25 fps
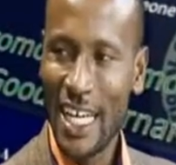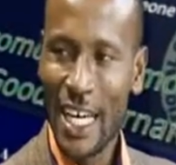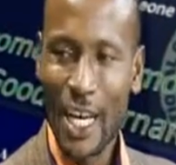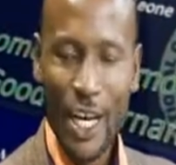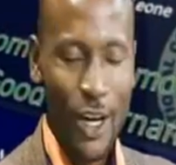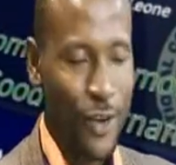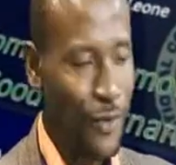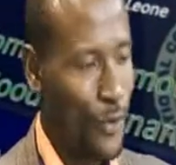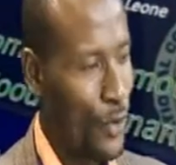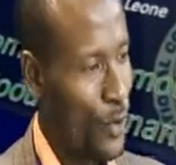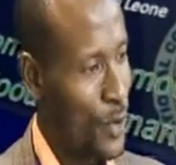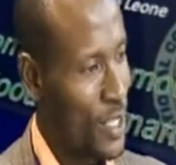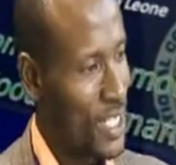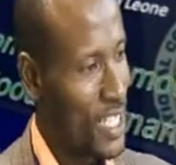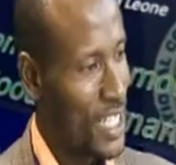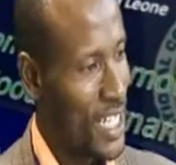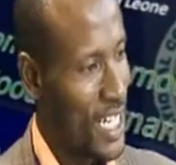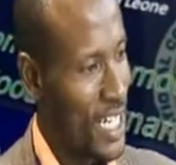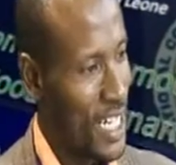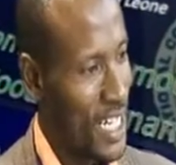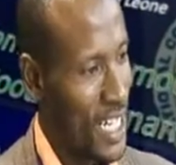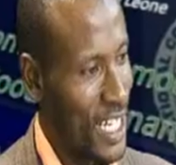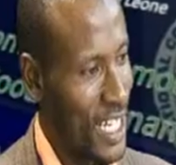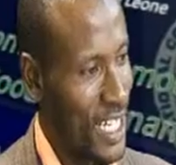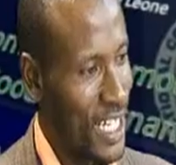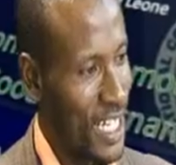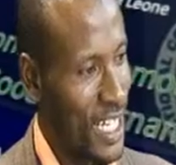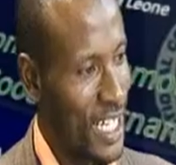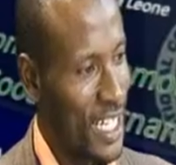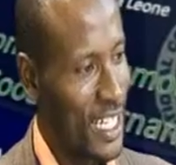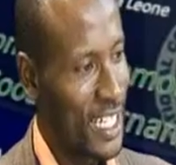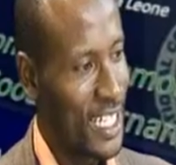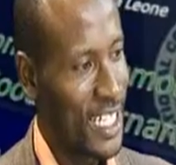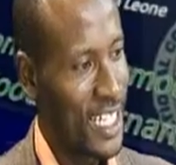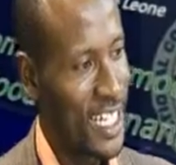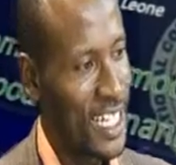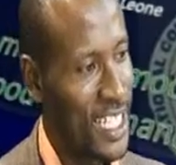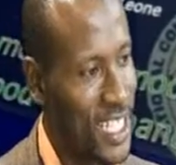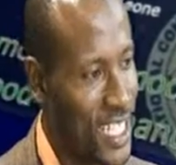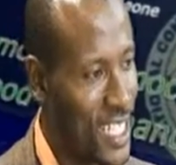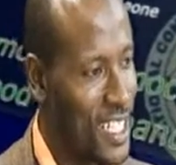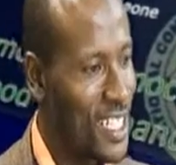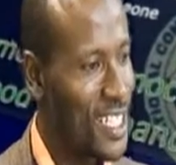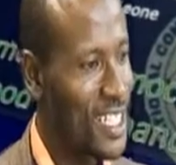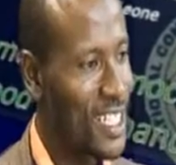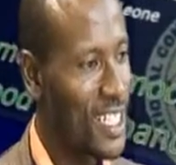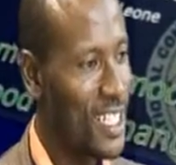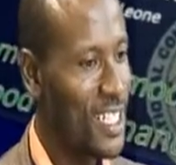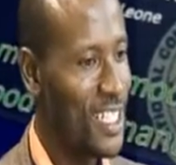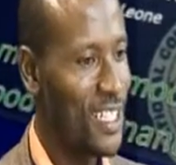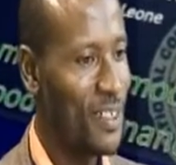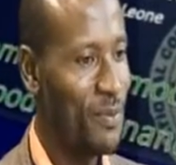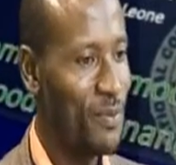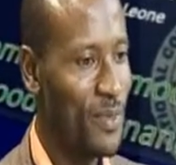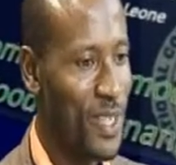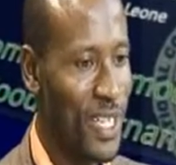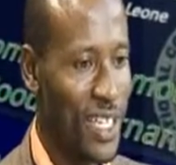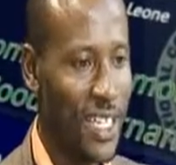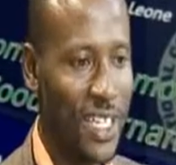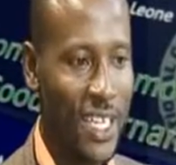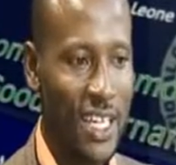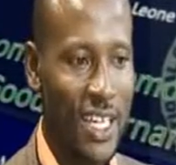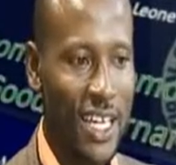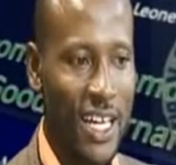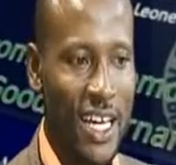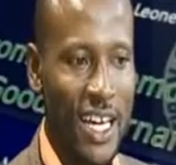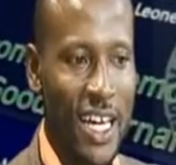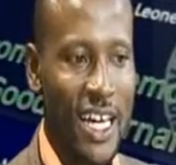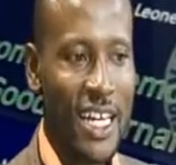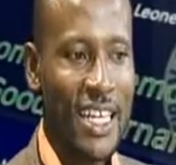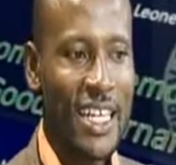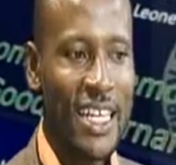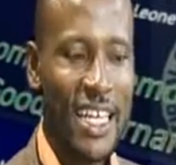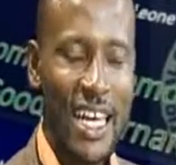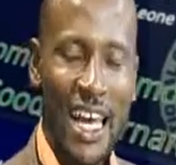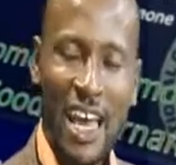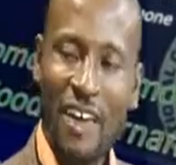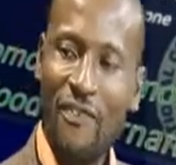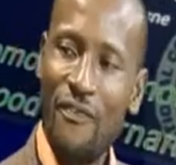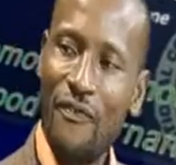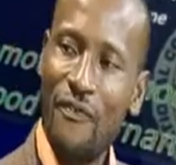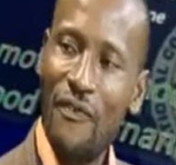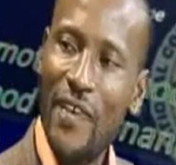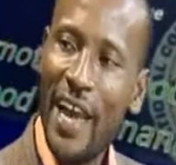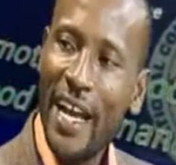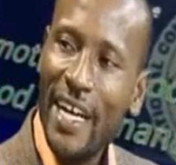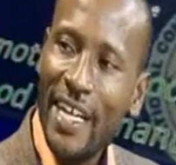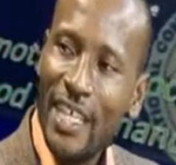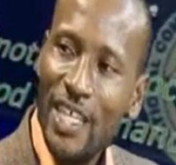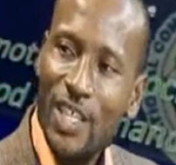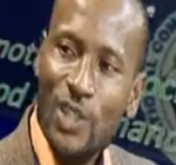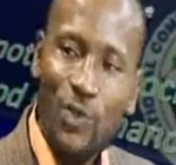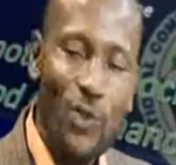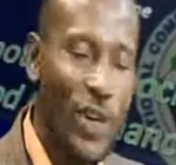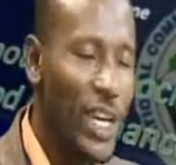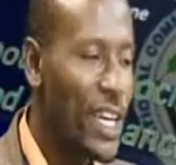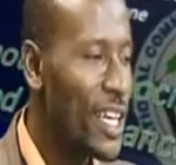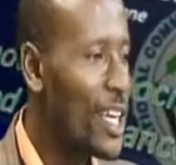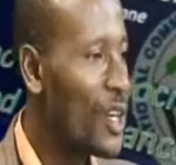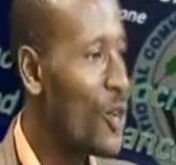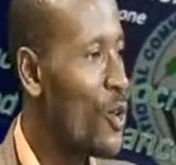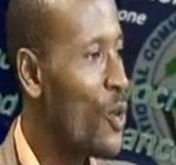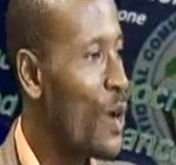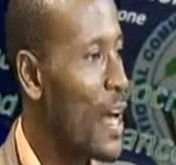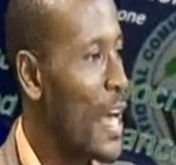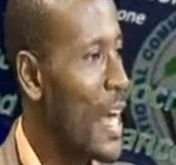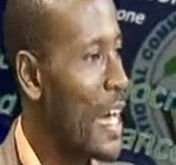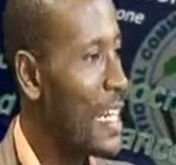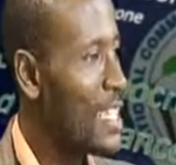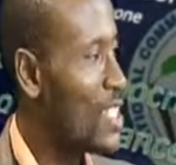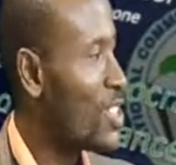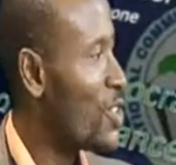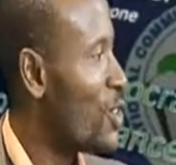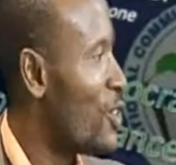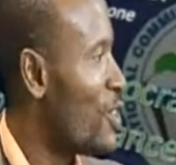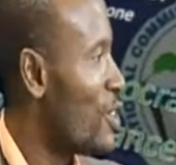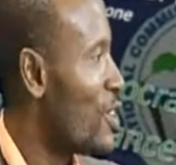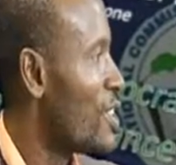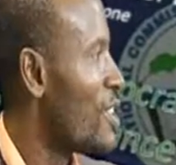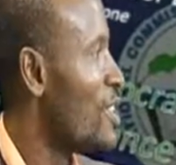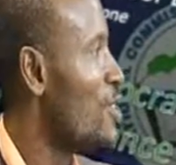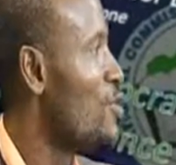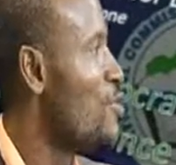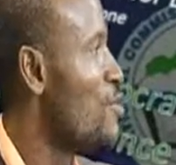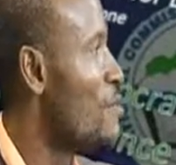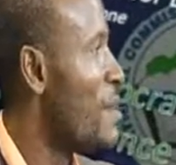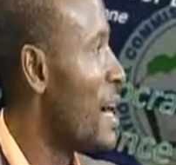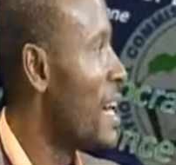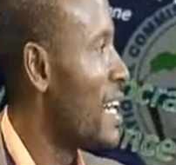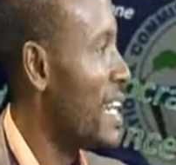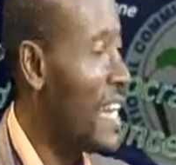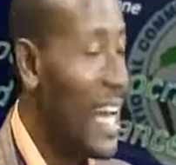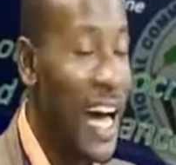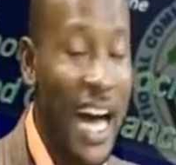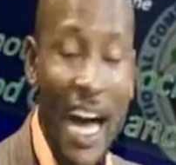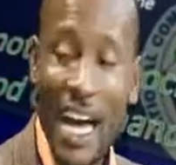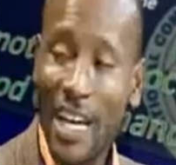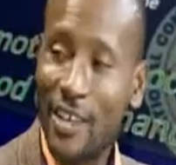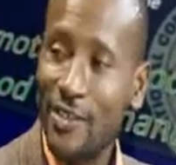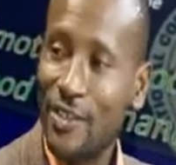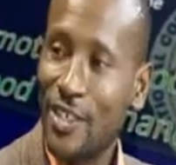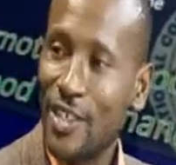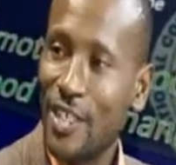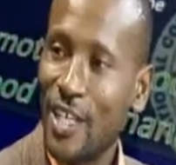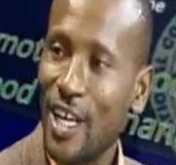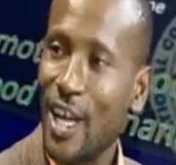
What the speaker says: for say in case this thing be, the effect where it go get on human lives